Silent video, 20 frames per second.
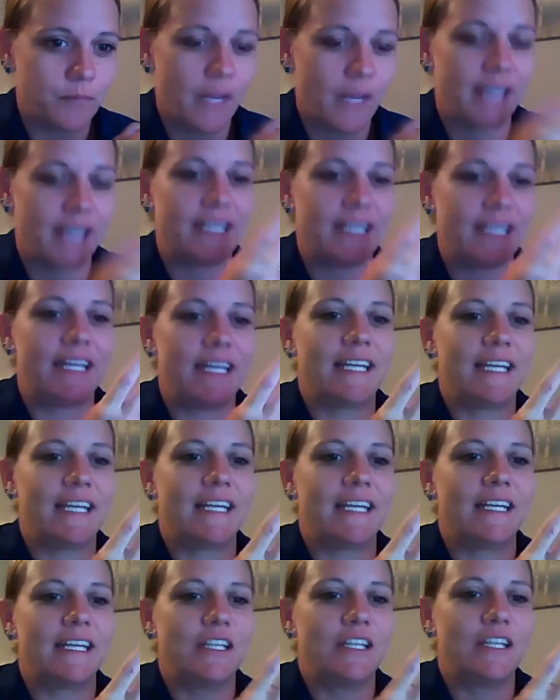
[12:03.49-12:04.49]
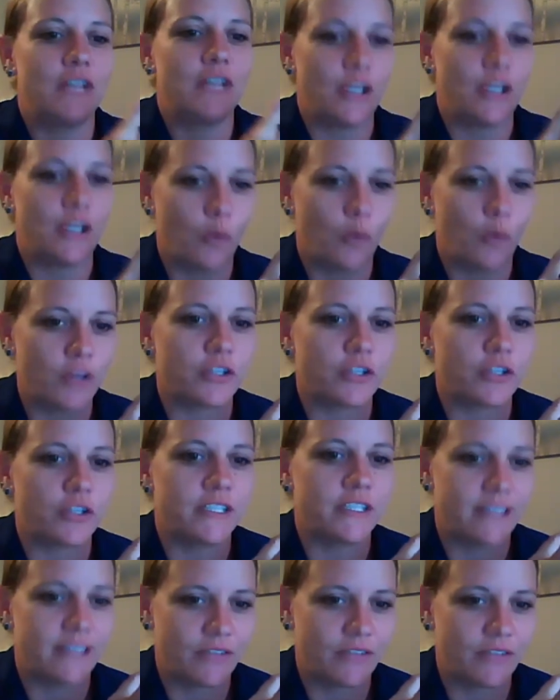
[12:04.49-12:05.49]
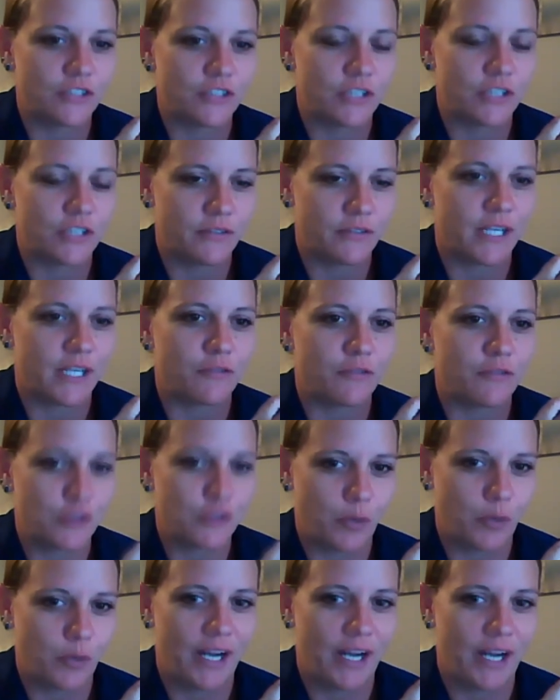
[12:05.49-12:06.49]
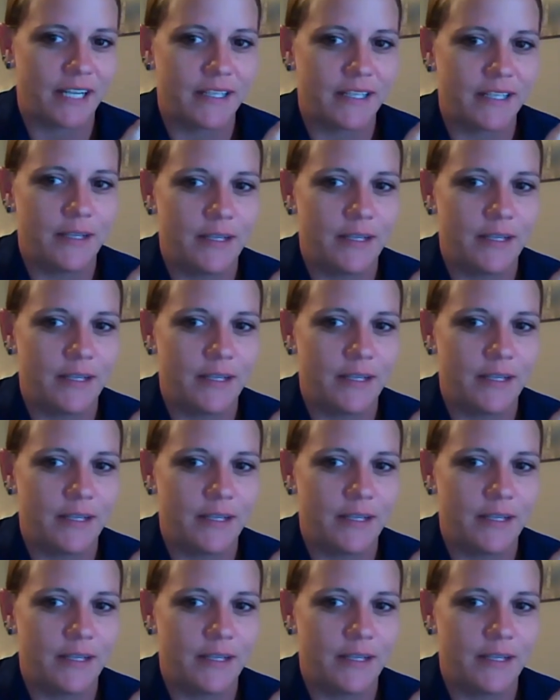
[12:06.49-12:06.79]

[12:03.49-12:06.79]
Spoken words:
and then you get your 137 certificate for spraying.